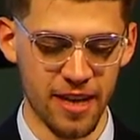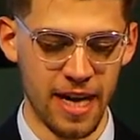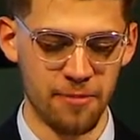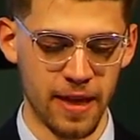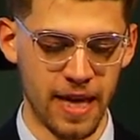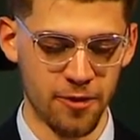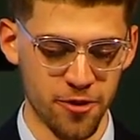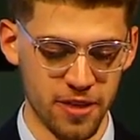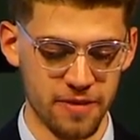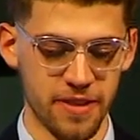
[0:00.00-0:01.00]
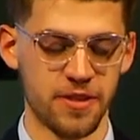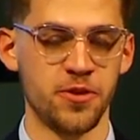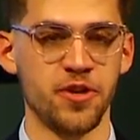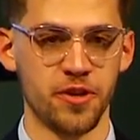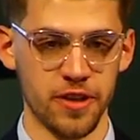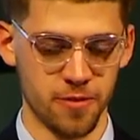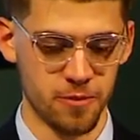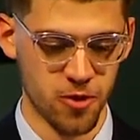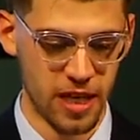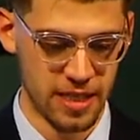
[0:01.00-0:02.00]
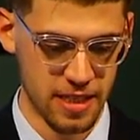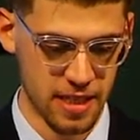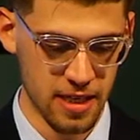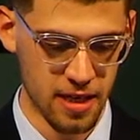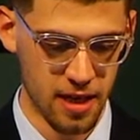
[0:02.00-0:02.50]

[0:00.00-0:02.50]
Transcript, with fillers: that I plan on receiving two degrees from Tri-C